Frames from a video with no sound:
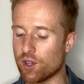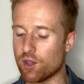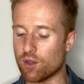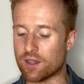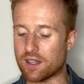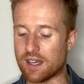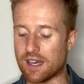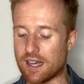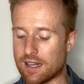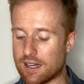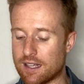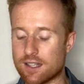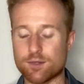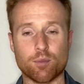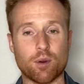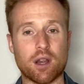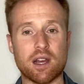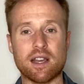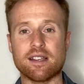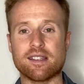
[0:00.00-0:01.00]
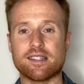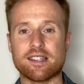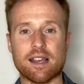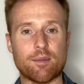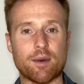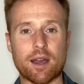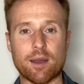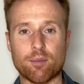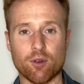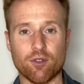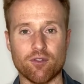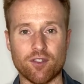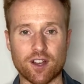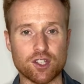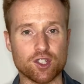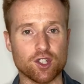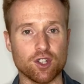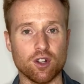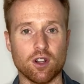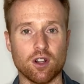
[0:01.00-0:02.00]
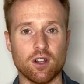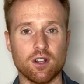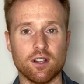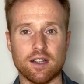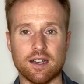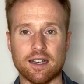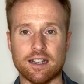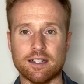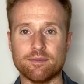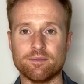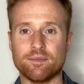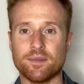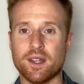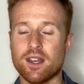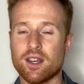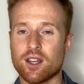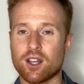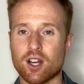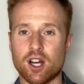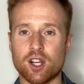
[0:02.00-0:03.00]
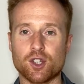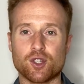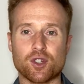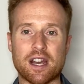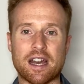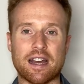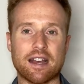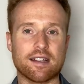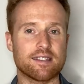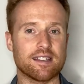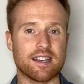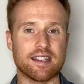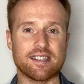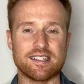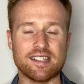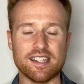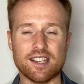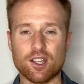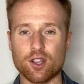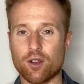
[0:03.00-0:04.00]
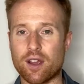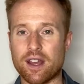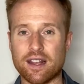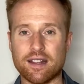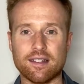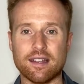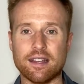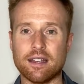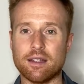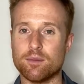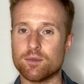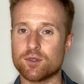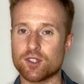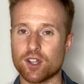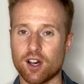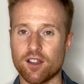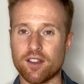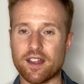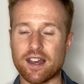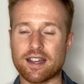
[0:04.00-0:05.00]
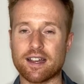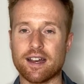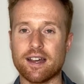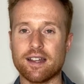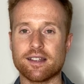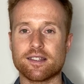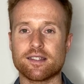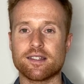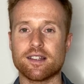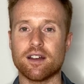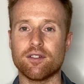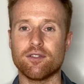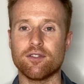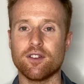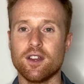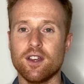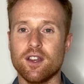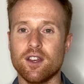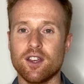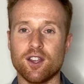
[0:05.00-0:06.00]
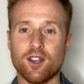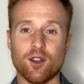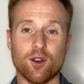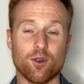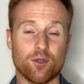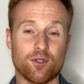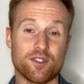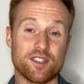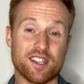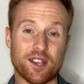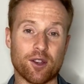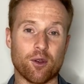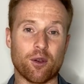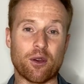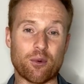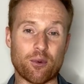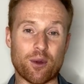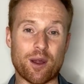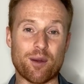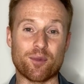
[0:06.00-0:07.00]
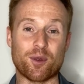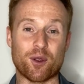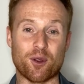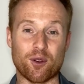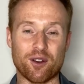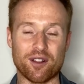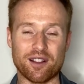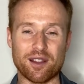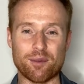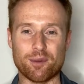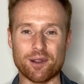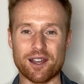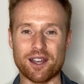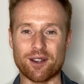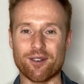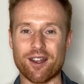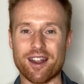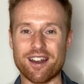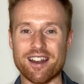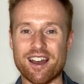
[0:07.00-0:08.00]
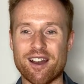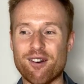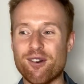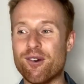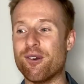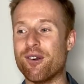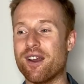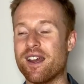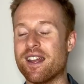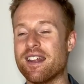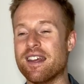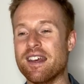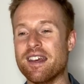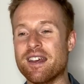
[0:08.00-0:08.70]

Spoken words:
you'll get is probably semi-professional contracts, like senior A teams, all that kind of stuff. You know, senior A where I'm currently playing right now, right?